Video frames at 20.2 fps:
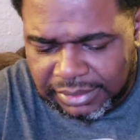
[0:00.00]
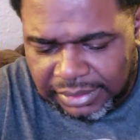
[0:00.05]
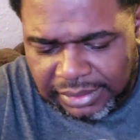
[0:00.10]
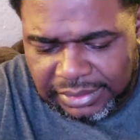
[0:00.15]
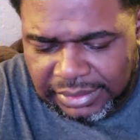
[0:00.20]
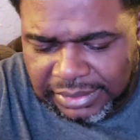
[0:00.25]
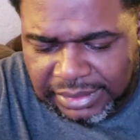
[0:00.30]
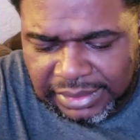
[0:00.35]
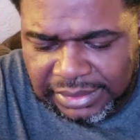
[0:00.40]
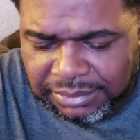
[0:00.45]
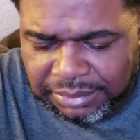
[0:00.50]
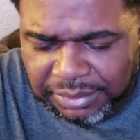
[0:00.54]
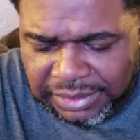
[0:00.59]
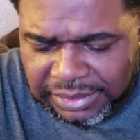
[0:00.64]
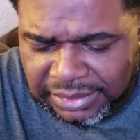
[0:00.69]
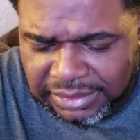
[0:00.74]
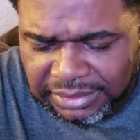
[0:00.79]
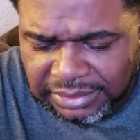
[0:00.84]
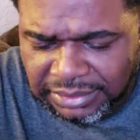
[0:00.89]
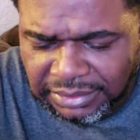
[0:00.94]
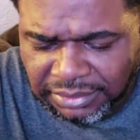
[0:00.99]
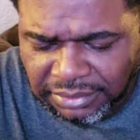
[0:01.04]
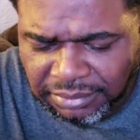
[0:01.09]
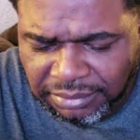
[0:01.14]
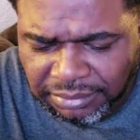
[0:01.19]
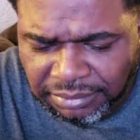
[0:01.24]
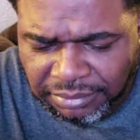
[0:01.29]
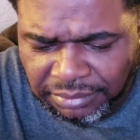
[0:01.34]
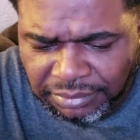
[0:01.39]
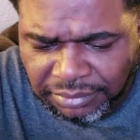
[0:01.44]
it just wasn't,
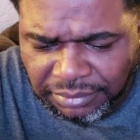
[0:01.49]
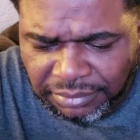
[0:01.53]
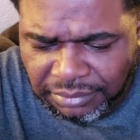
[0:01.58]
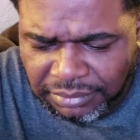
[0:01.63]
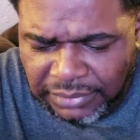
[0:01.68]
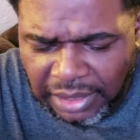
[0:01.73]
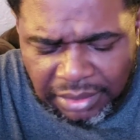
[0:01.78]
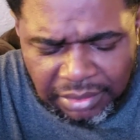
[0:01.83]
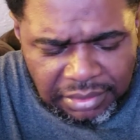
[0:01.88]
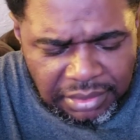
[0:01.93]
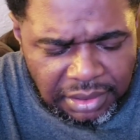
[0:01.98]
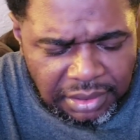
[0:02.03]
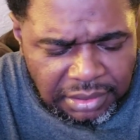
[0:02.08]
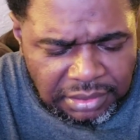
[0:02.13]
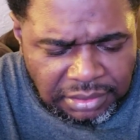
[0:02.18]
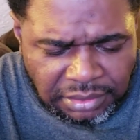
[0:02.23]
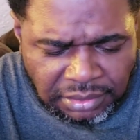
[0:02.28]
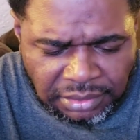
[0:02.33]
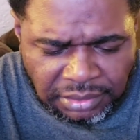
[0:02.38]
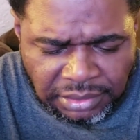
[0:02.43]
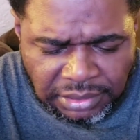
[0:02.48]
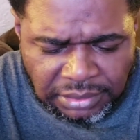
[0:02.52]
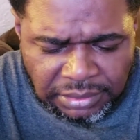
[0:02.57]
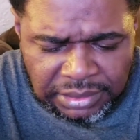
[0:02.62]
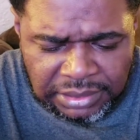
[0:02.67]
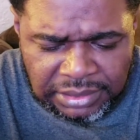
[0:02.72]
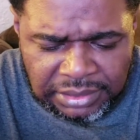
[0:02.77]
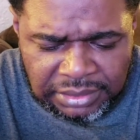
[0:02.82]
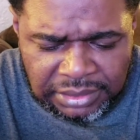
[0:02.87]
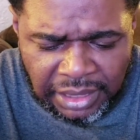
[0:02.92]
I don't know, it
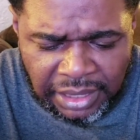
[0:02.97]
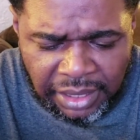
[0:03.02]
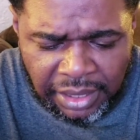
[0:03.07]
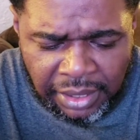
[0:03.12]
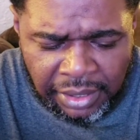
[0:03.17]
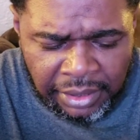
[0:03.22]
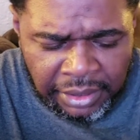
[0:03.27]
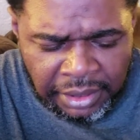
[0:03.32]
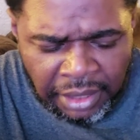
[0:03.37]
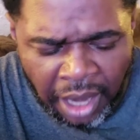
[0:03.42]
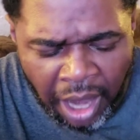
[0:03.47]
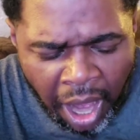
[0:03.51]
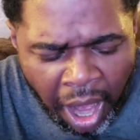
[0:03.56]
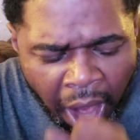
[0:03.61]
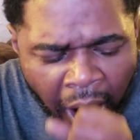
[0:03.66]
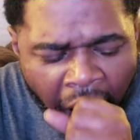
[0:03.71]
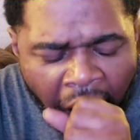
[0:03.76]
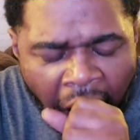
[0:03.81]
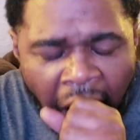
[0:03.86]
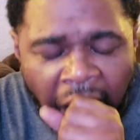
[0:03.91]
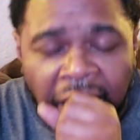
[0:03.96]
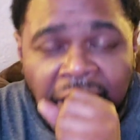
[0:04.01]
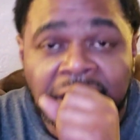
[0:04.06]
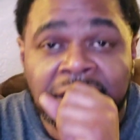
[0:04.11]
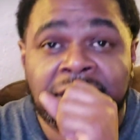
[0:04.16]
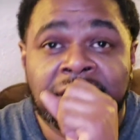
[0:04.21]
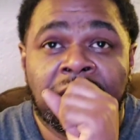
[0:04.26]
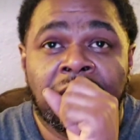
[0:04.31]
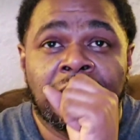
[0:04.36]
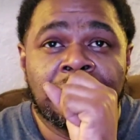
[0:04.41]
wasn't there.
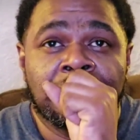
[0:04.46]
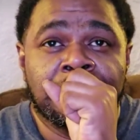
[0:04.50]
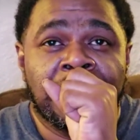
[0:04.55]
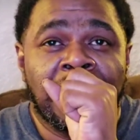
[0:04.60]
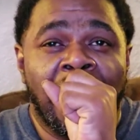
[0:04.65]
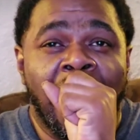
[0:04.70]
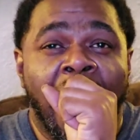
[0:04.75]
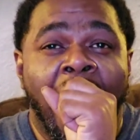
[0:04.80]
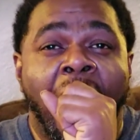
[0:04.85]
Excuse me.